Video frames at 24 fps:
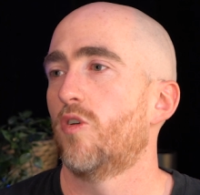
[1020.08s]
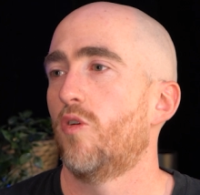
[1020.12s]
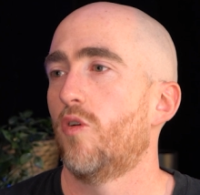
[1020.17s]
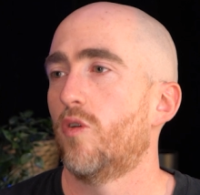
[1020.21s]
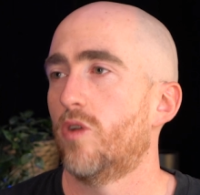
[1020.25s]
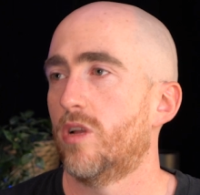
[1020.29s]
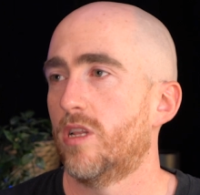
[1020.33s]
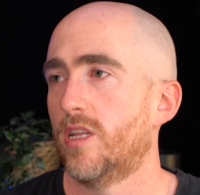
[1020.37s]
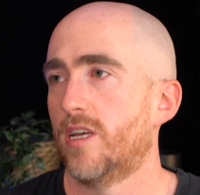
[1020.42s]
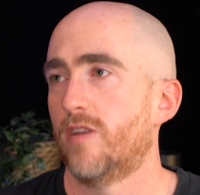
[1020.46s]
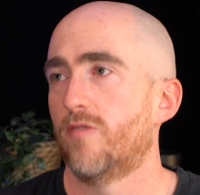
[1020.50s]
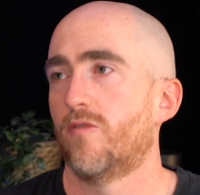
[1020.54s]

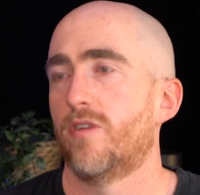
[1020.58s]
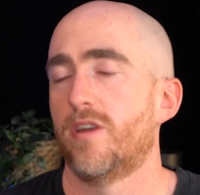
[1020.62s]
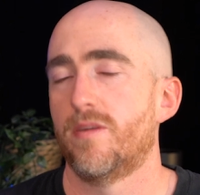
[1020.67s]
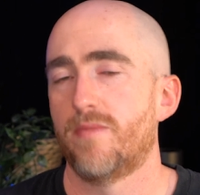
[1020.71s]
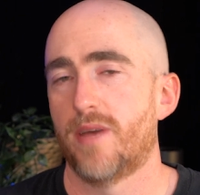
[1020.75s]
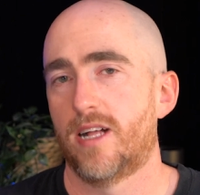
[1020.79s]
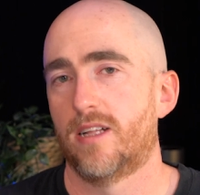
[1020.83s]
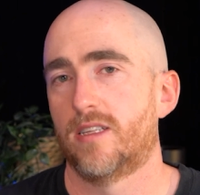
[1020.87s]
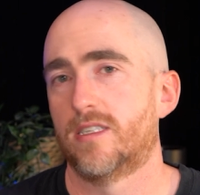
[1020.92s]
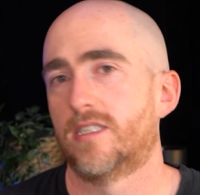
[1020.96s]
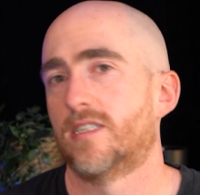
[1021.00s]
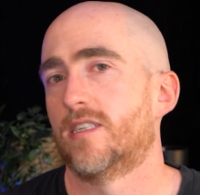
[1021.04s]
quarterly
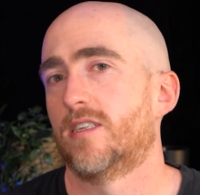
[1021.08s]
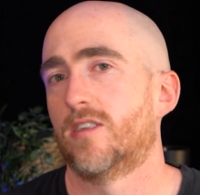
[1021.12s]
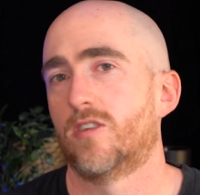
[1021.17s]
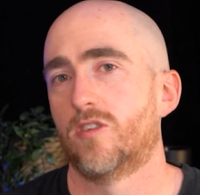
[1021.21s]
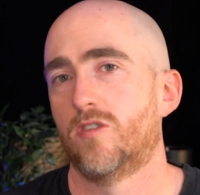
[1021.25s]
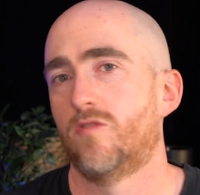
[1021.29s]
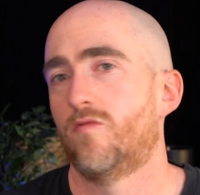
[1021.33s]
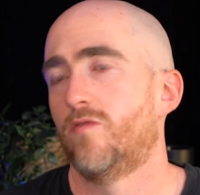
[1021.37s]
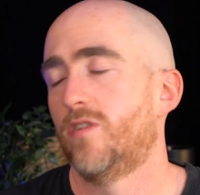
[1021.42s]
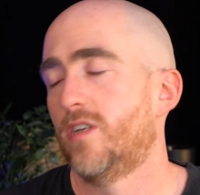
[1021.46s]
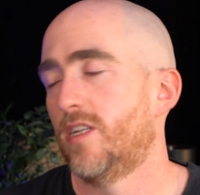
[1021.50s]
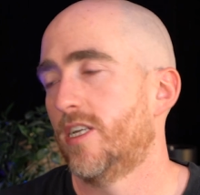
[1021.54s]
rebalancing
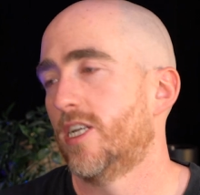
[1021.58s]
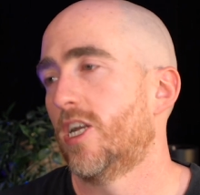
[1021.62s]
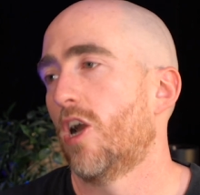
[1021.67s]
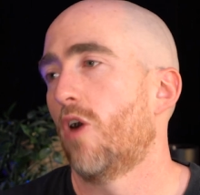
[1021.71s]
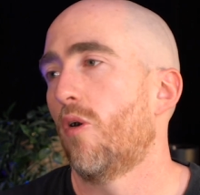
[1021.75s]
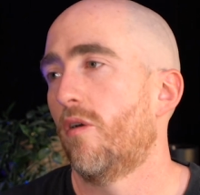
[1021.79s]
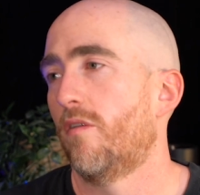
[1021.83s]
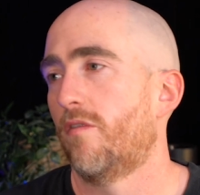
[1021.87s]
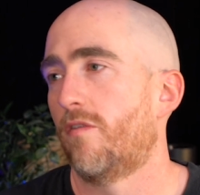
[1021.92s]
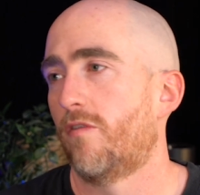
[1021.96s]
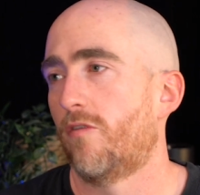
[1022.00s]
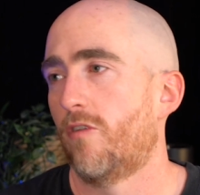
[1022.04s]
can really
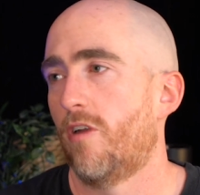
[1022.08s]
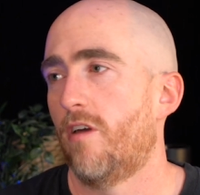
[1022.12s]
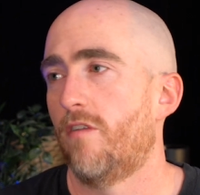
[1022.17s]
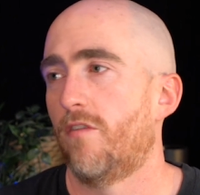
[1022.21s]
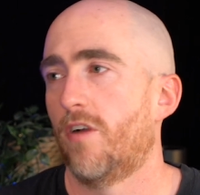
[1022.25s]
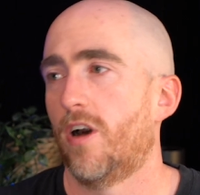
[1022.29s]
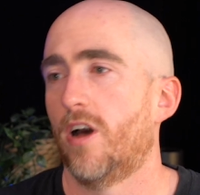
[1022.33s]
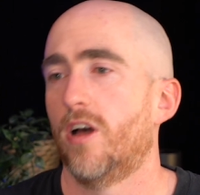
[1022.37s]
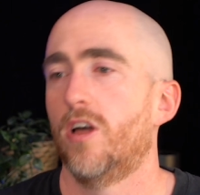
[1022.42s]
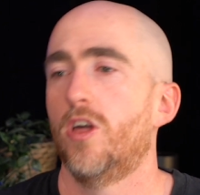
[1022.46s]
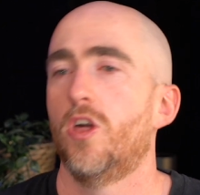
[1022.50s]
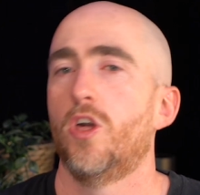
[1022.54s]
go on
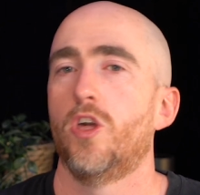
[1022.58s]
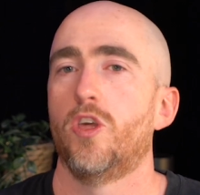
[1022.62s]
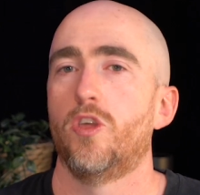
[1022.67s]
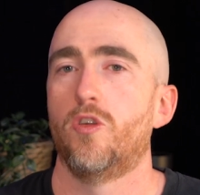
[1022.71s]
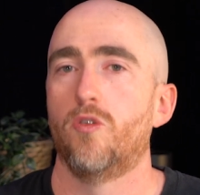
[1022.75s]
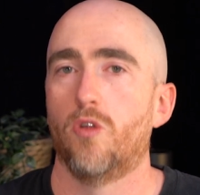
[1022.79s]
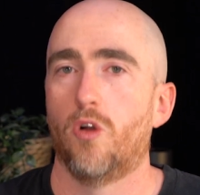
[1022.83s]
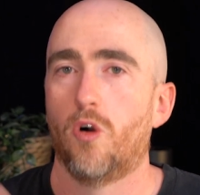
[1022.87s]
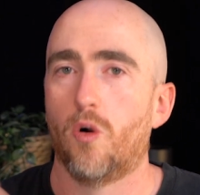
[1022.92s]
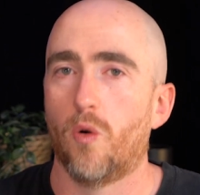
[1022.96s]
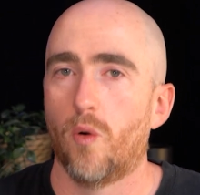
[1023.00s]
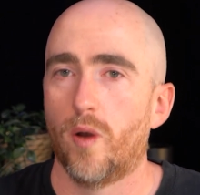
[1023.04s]
forever.
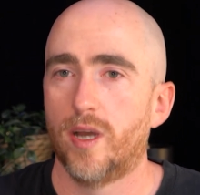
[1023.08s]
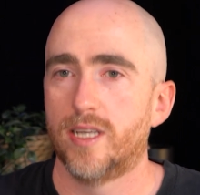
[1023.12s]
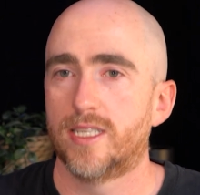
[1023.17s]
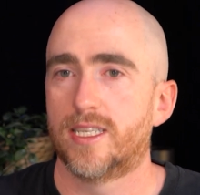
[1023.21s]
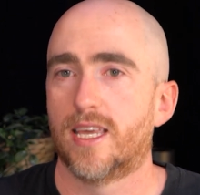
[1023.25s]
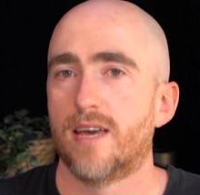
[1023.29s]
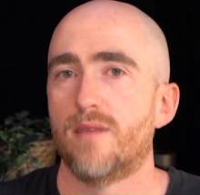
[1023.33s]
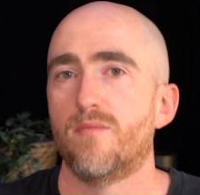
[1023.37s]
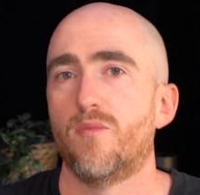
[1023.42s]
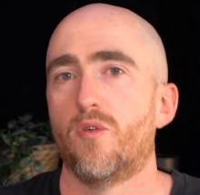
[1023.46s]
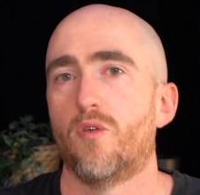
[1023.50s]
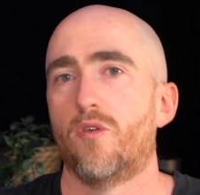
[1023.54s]
You'll always
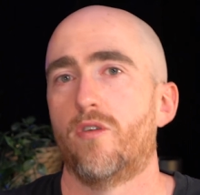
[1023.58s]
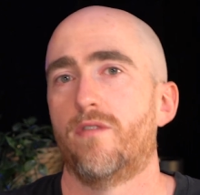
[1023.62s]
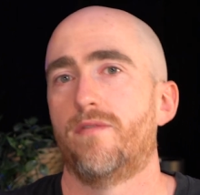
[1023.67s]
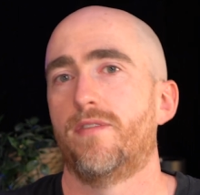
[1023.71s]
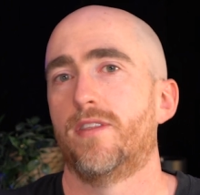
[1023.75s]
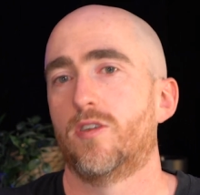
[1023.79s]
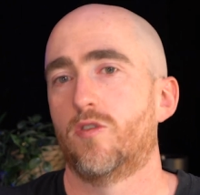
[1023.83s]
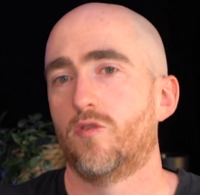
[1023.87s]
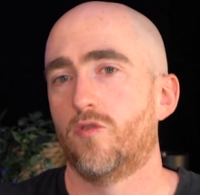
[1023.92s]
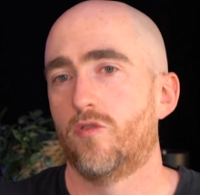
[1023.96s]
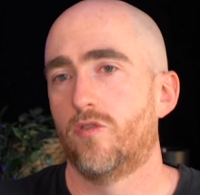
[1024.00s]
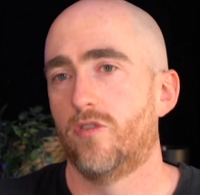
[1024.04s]
get more of
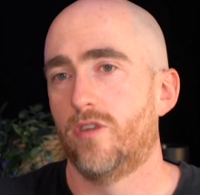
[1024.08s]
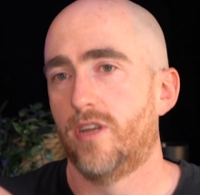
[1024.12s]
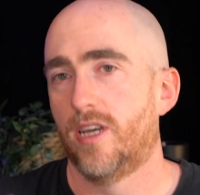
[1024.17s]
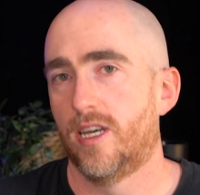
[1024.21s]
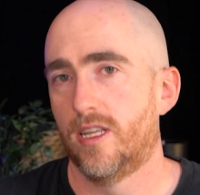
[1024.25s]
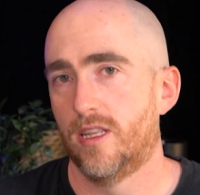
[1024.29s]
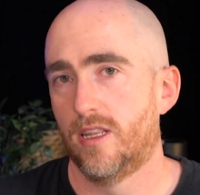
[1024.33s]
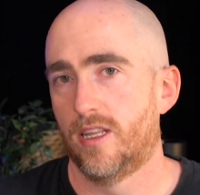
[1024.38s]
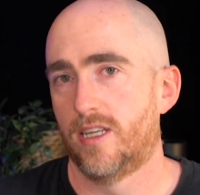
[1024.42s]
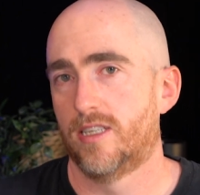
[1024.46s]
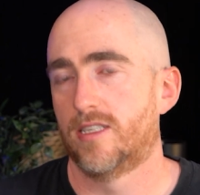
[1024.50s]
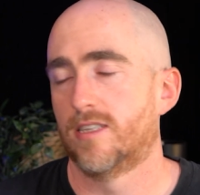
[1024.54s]
the good
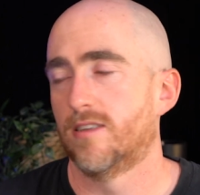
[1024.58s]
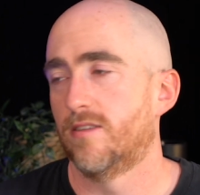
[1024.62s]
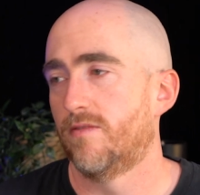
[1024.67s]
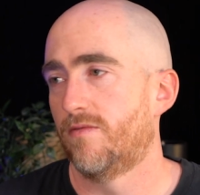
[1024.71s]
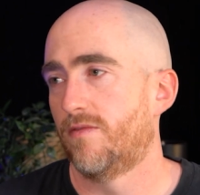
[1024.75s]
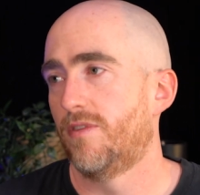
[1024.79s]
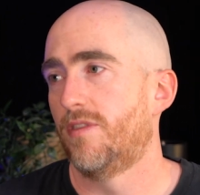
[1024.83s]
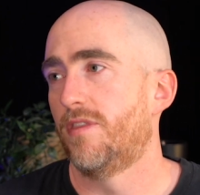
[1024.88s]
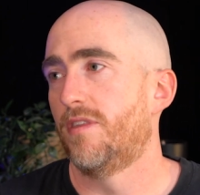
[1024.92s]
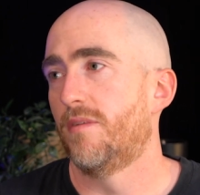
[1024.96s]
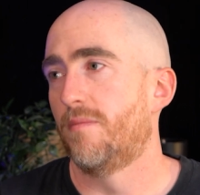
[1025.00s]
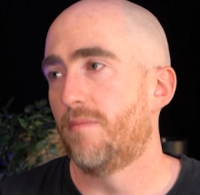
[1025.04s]
and less of
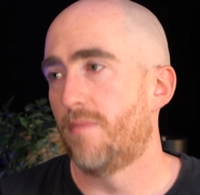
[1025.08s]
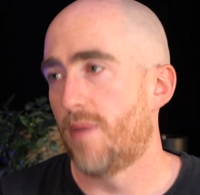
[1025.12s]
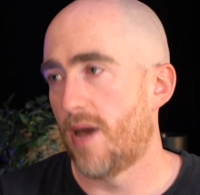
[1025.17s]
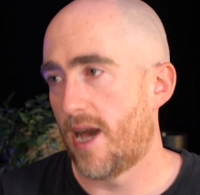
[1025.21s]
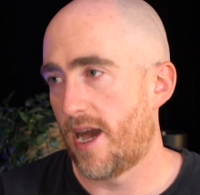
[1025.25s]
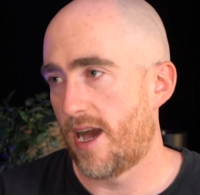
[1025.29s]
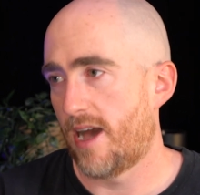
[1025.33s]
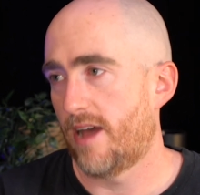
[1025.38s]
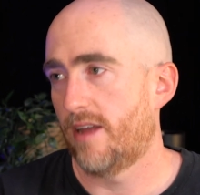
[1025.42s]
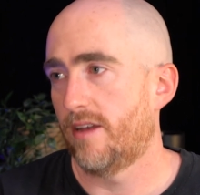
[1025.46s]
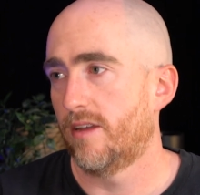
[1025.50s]
the bad.